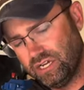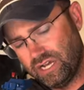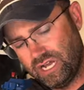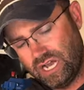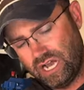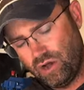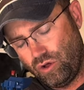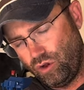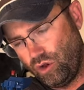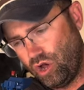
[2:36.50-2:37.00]

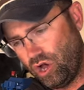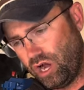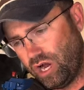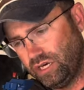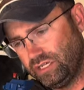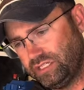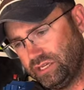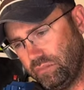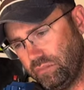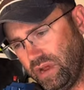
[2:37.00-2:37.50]
how
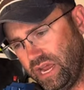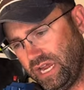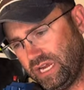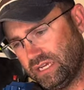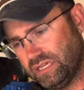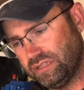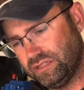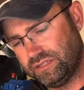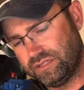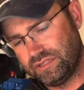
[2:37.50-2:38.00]
long to make
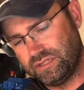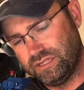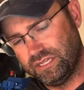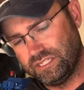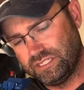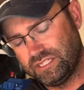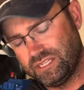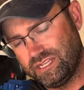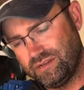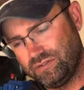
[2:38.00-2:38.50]

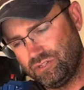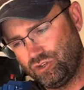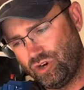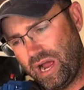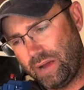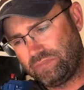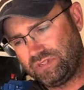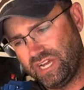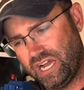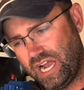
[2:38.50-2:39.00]
this
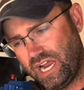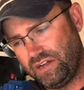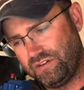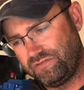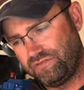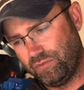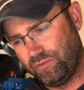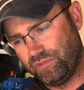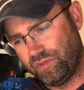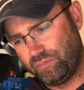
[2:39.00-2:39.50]
drop time
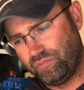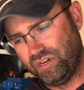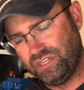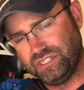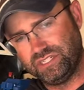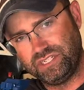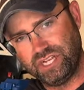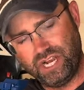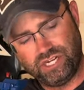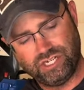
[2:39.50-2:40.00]
from the
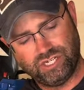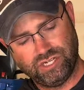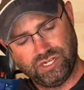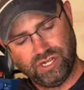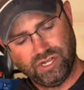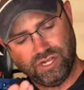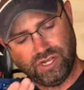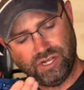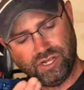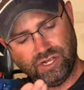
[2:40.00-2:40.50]
presentation
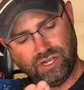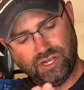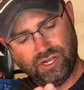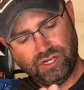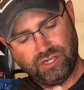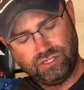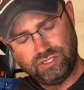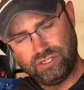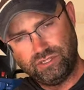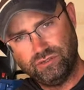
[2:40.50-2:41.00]

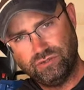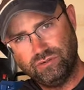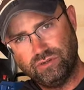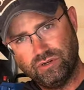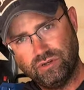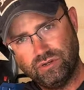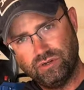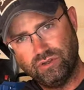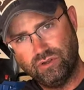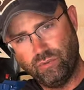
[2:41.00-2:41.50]
to
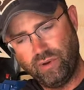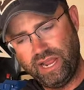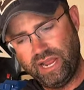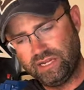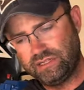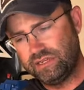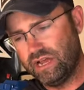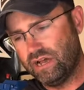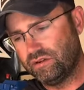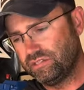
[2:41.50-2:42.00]
the
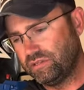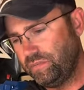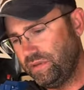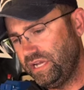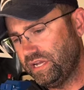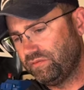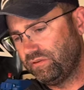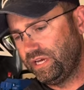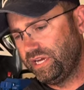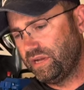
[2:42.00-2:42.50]
weight. Now, to
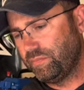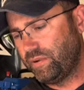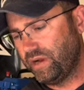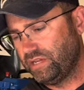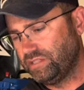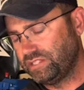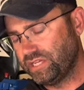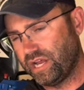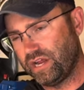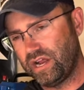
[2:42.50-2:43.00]
me, it really
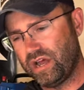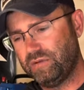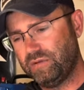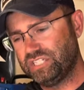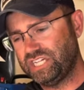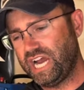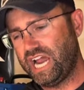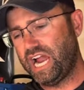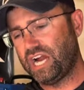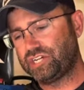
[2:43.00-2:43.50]
depends on how
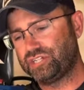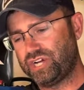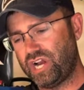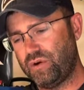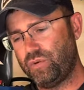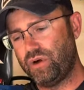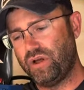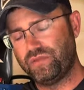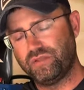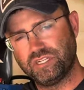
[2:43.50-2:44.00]
much action I
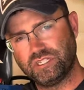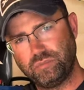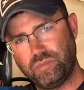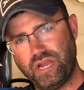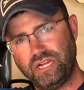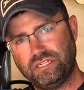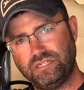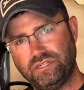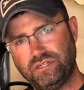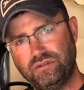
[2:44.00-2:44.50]
want this
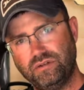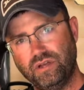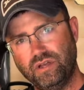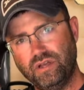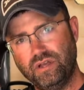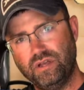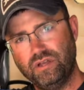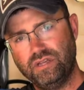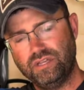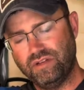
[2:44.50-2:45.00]
bait to
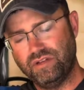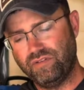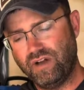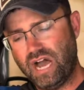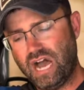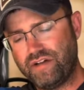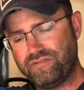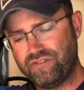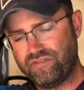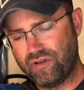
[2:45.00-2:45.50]
give
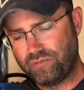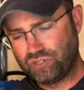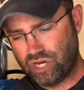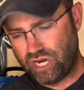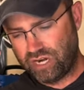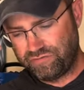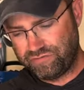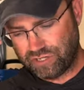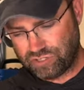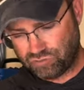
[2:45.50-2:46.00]
off. If I'm
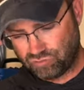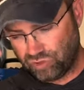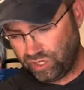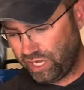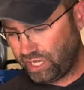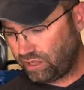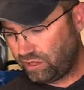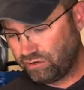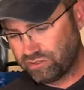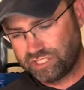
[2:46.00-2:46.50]
trying to fish
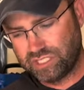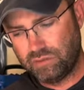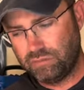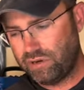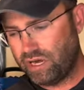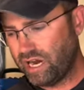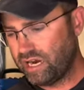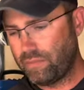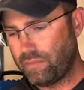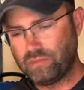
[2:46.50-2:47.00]
really close to the
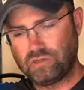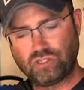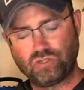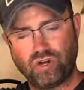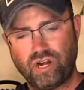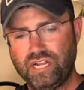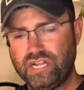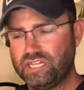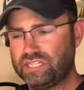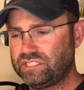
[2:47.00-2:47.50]
bottom, I'm just
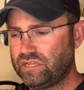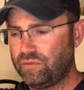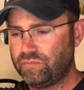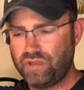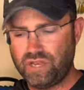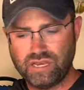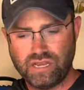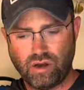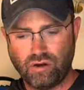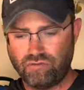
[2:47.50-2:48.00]
trying to get
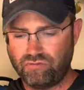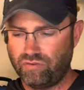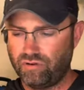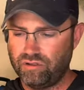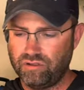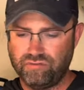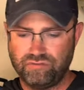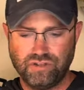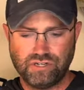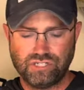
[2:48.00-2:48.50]
something down in front
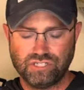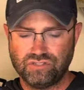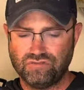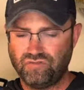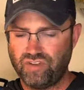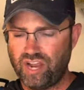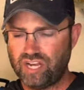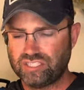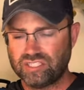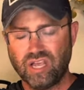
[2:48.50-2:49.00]
of the fish's
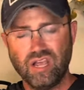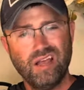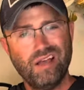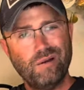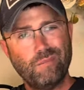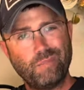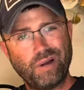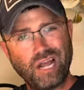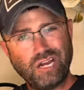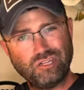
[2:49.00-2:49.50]
face,
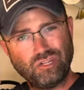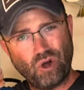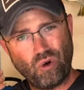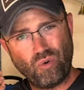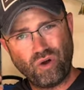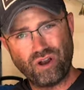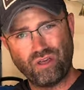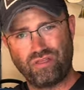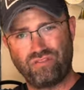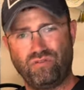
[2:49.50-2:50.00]
but I don't
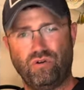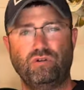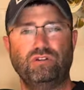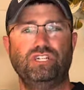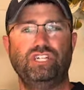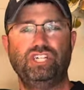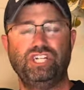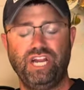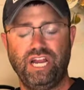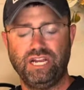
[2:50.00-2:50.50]
want to throw a
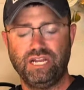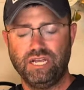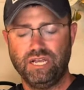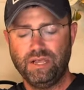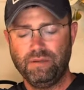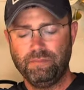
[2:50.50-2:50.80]
jig,